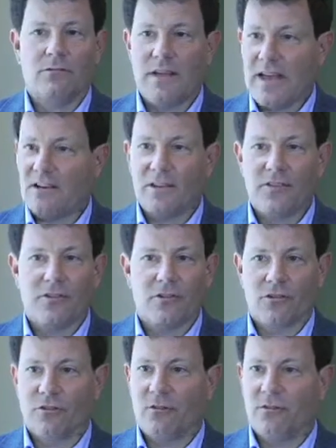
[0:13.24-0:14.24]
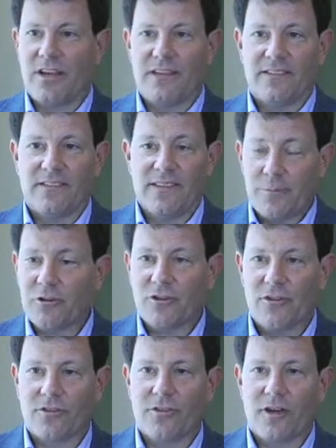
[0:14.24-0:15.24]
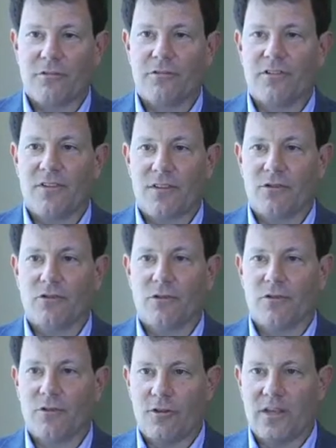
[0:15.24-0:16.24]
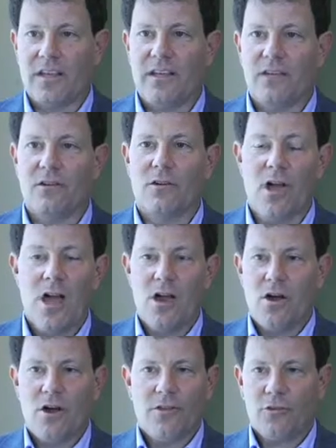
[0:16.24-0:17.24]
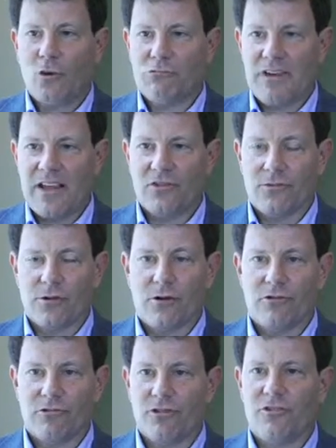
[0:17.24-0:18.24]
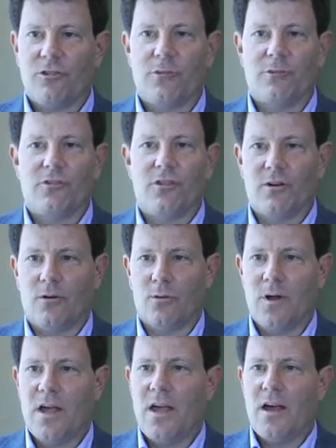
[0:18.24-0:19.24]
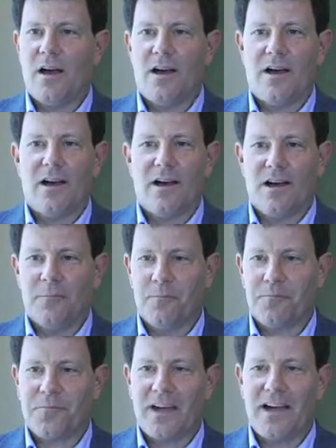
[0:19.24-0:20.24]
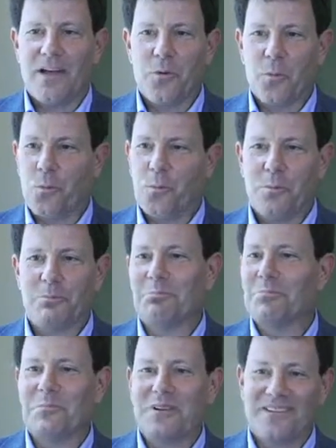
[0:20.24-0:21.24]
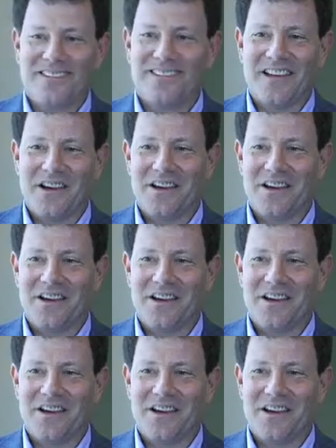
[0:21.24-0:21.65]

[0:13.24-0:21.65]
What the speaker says: adolescent girls as a subject of this conference, I think, are also the key to this whole range of larger issues. So I was